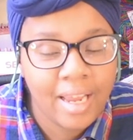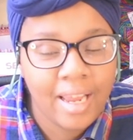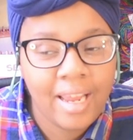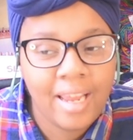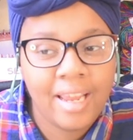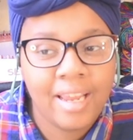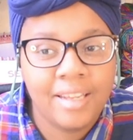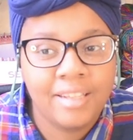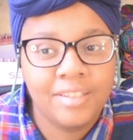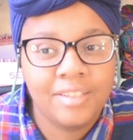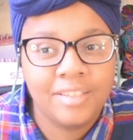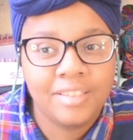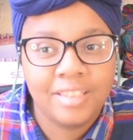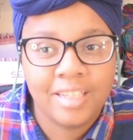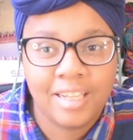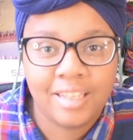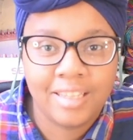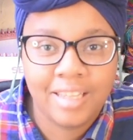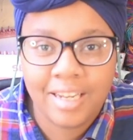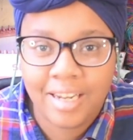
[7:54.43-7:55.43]
and you can
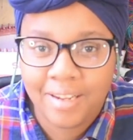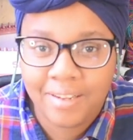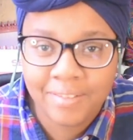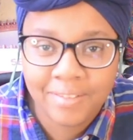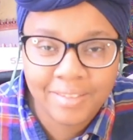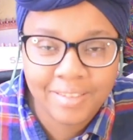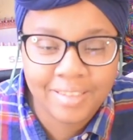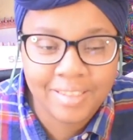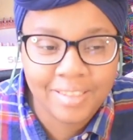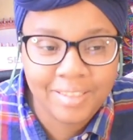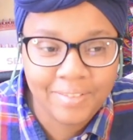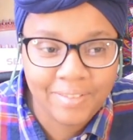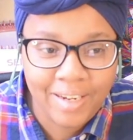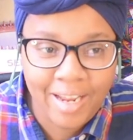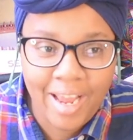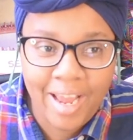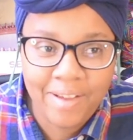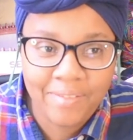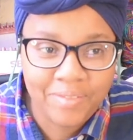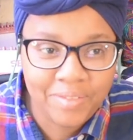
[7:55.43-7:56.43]
check that out and see what I
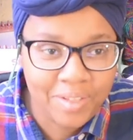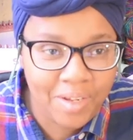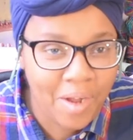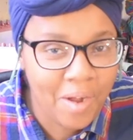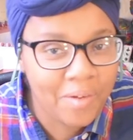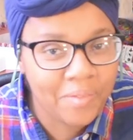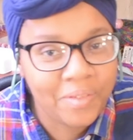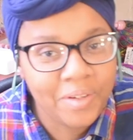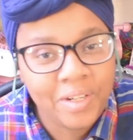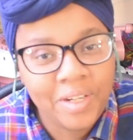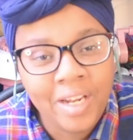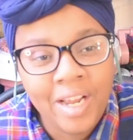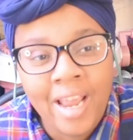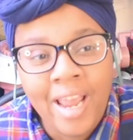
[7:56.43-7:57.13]
have to offer.